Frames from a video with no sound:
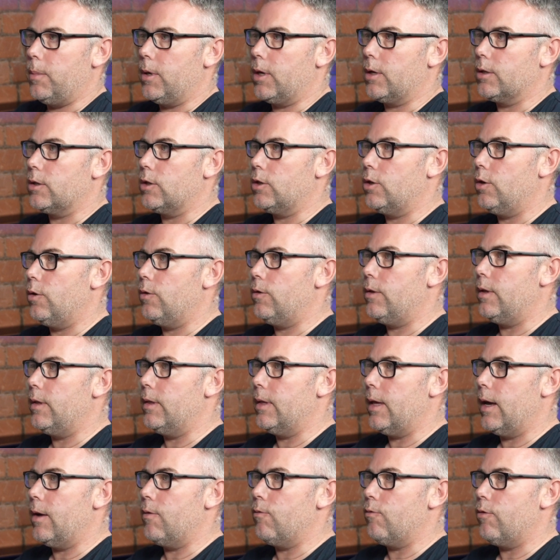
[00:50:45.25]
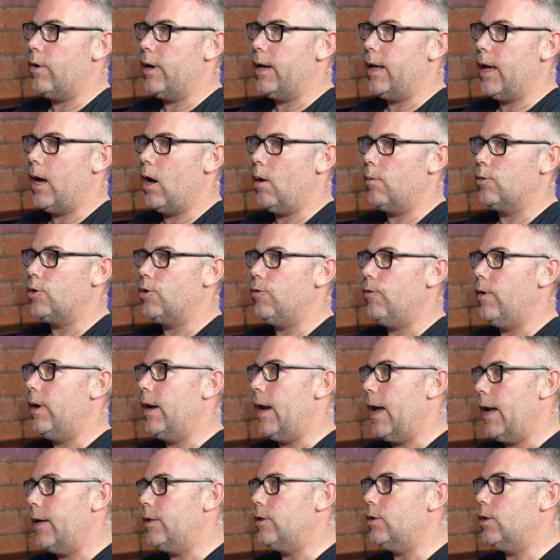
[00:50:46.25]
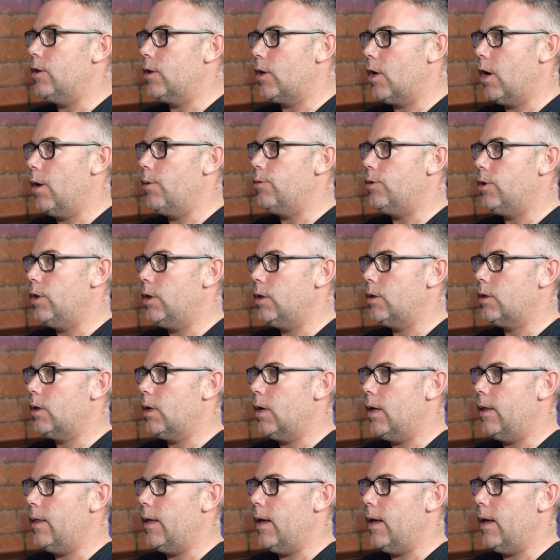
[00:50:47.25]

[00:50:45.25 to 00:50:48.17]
because I do think that really helps you relate to the coaches,